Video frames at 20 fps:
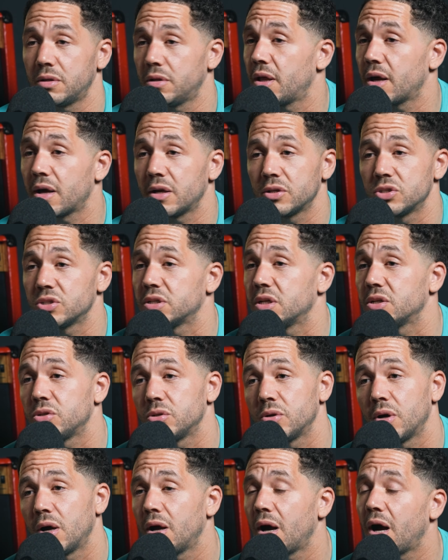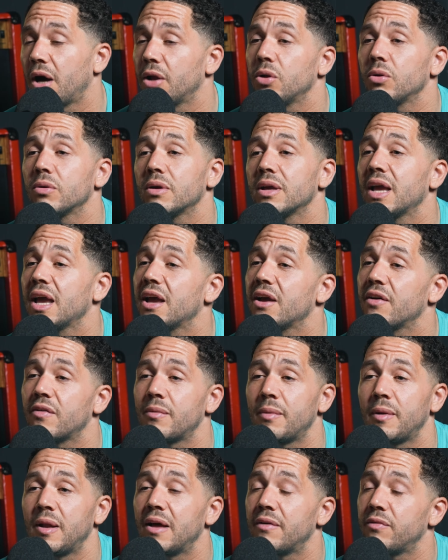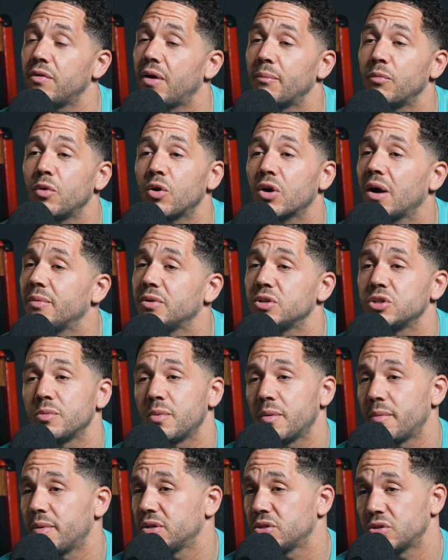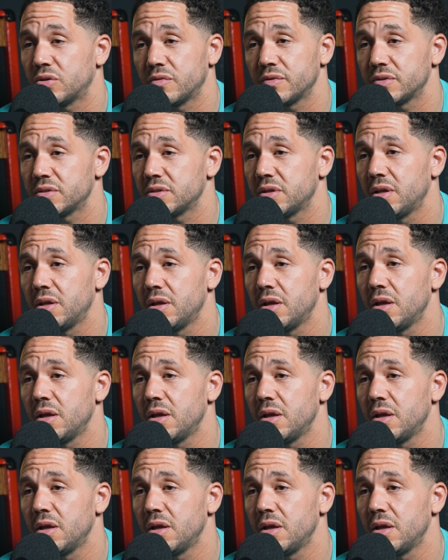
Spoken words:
like I just said to you, I don't care if I'm alive. I'm not coming to your probation office.